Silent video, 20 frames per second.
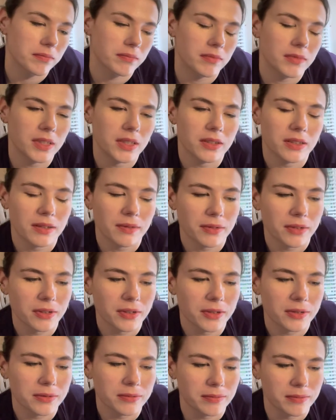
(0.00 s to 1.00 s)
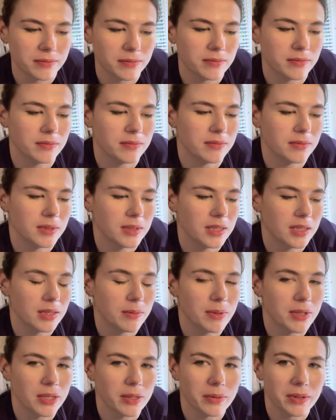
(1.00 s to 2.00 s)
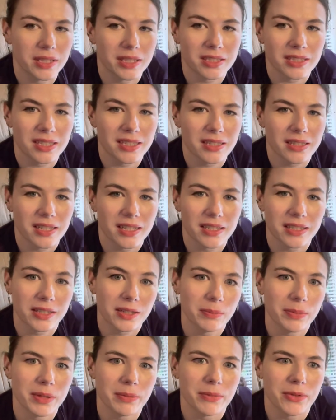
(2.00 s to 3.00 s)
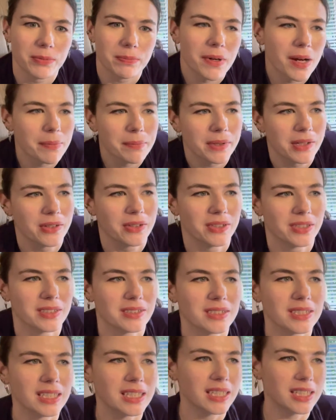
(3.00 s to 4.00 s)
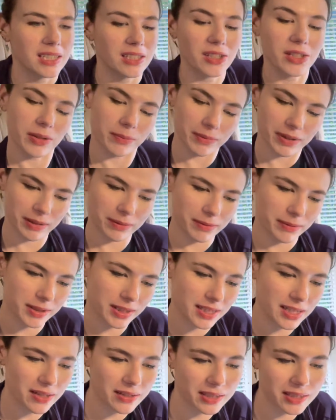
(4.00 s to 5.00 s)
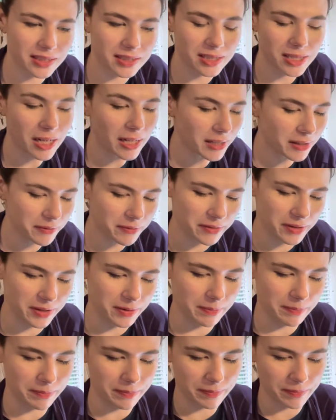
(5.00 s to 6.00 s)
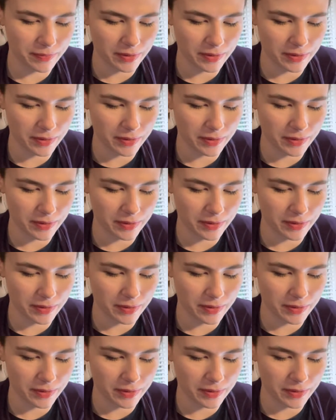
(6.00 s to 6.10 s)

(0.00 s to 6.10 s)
you never know. Especially with this kind of thing, it could be the most popular and you can be selling a ton of them,